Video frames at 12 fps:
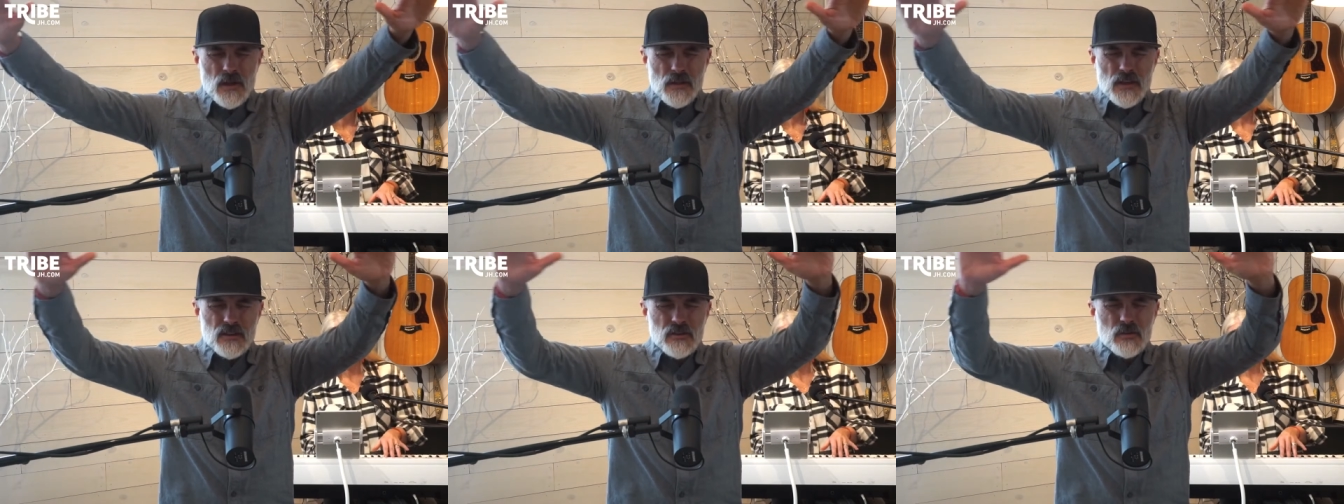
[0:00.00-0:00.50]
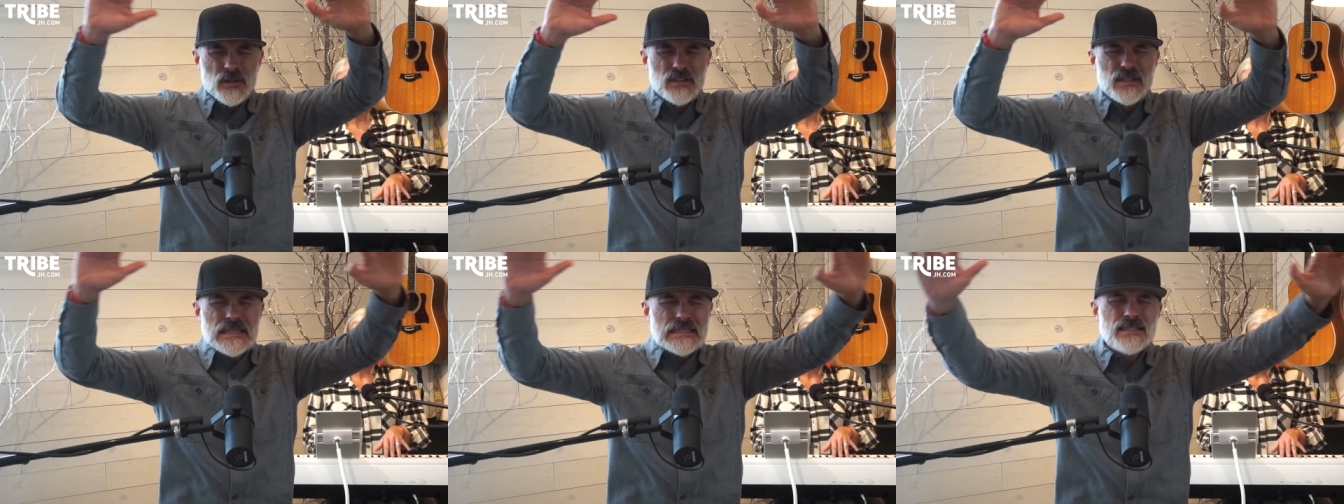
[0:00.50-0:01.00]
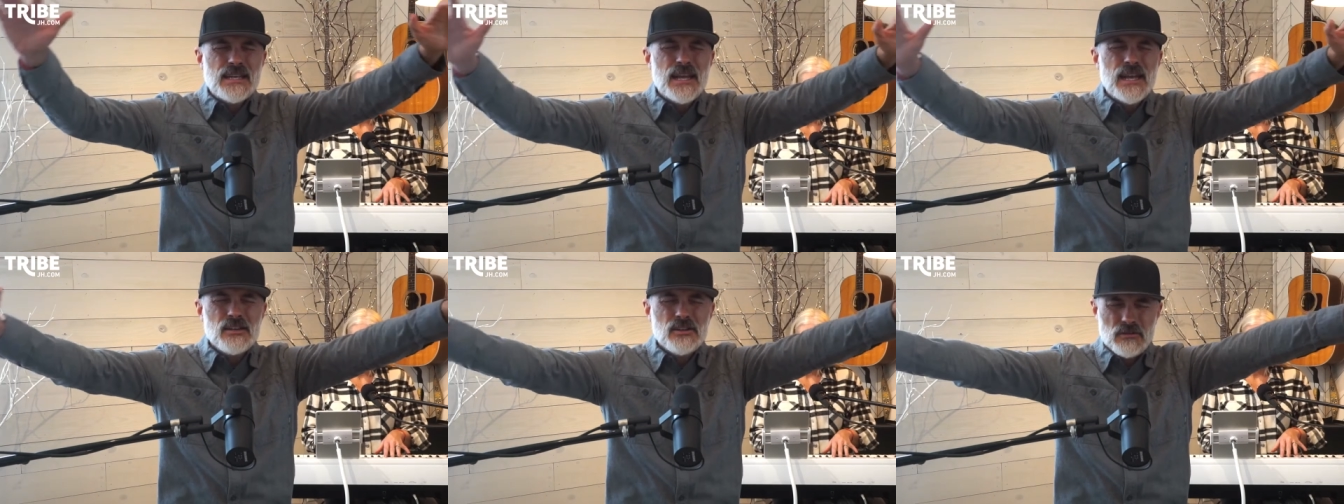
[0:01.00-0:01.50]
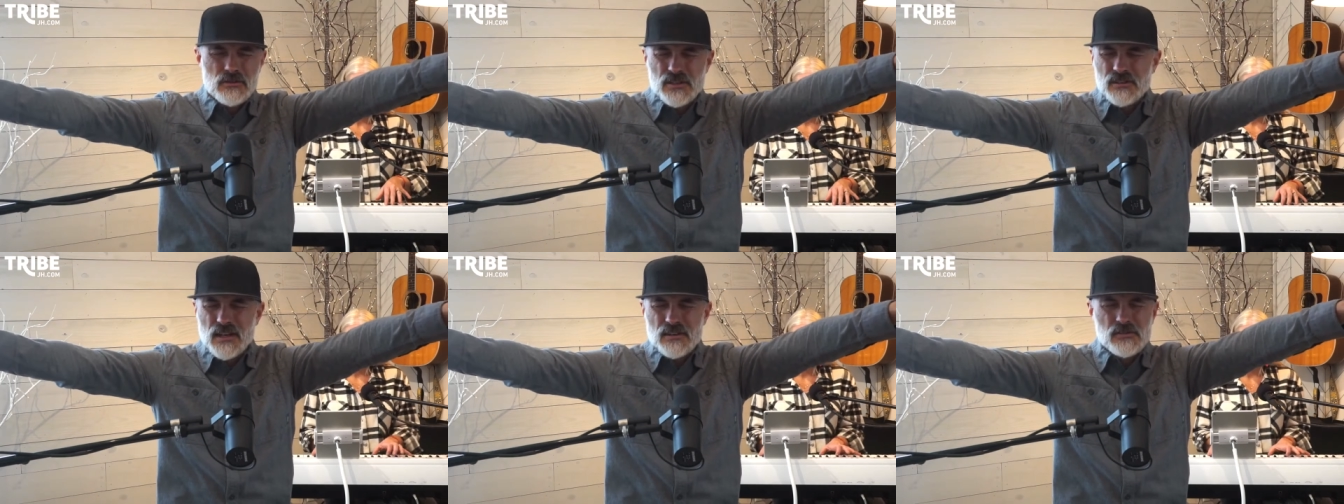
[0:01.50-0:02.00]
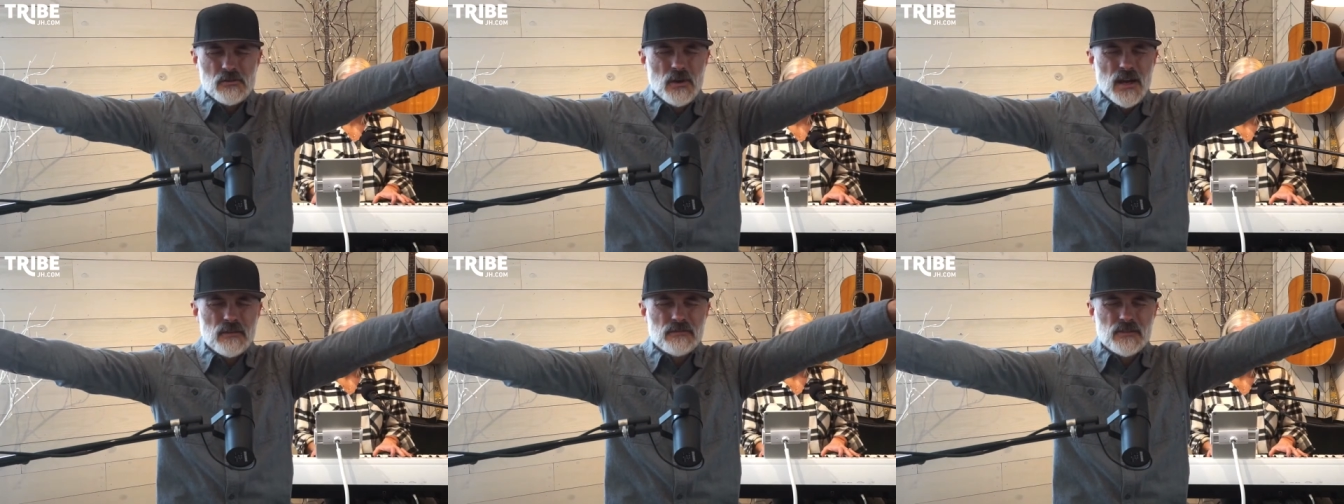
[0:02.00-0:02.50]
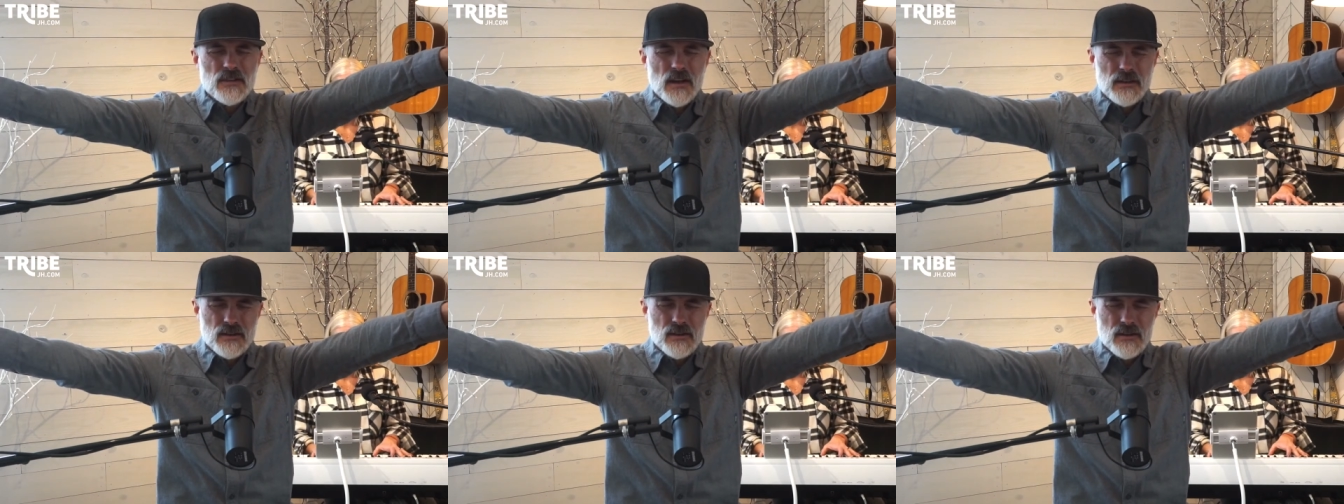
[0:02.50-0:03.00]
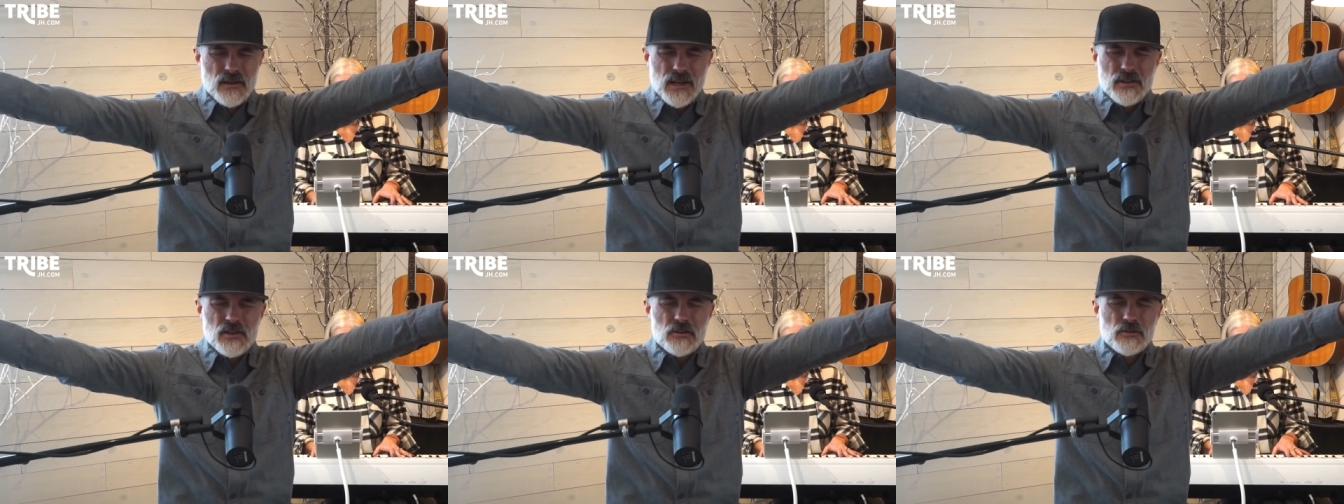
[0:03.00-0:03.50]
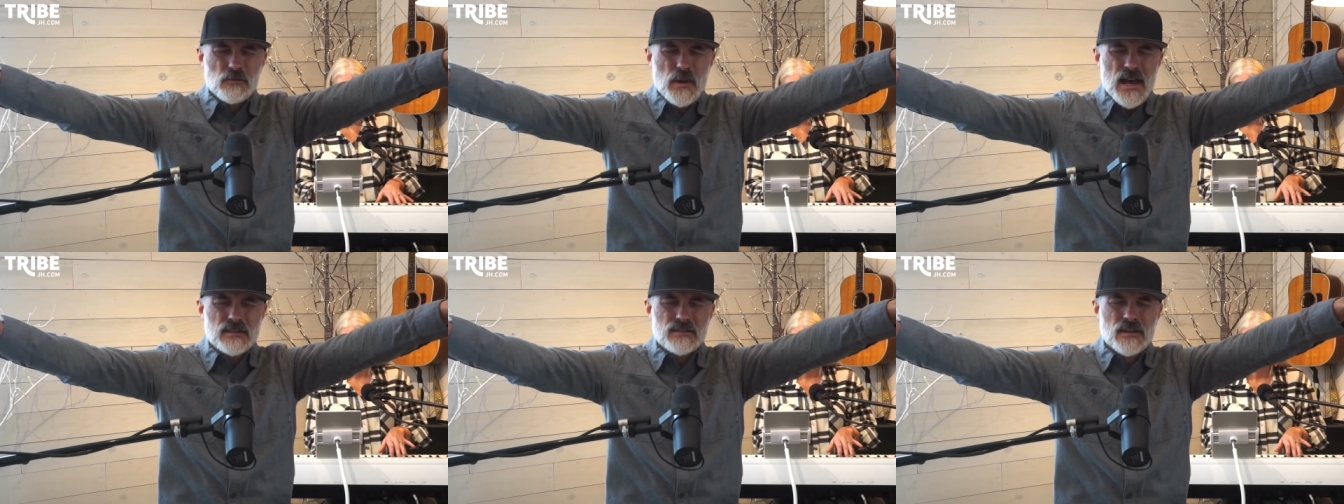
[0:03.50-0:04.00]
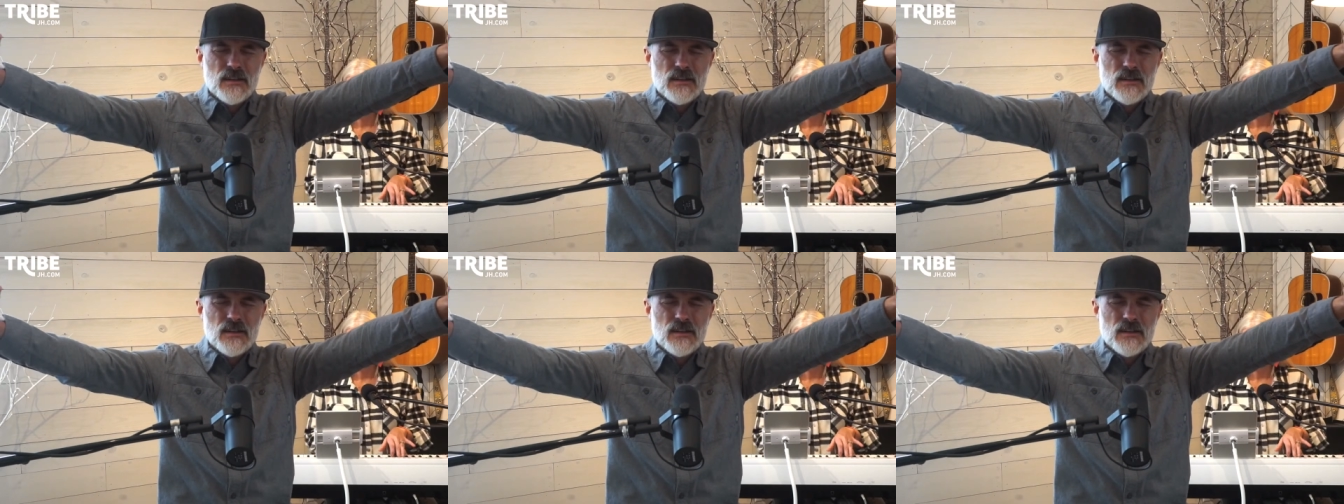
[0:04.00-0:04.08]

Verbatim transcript: that you would continue, just as you have done in years past,